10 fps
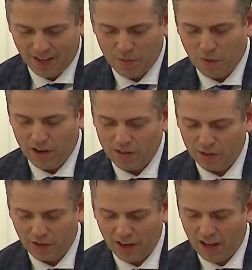And one
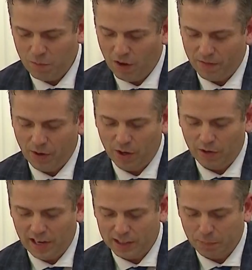of her
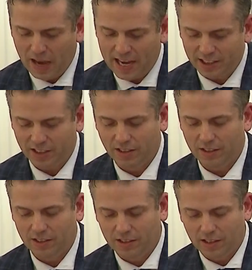greatest
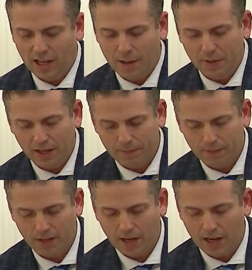passions is climbing.
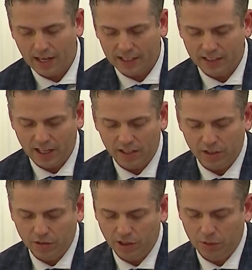And I can tell
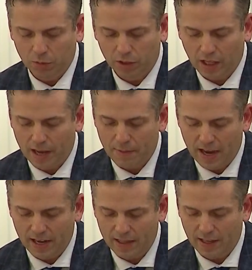you, she will climb
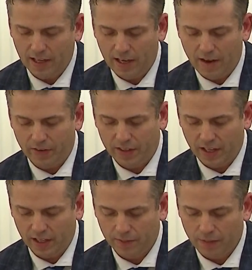anything and
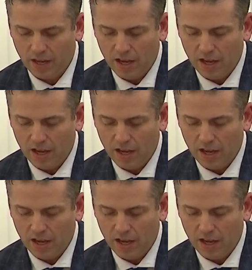everything.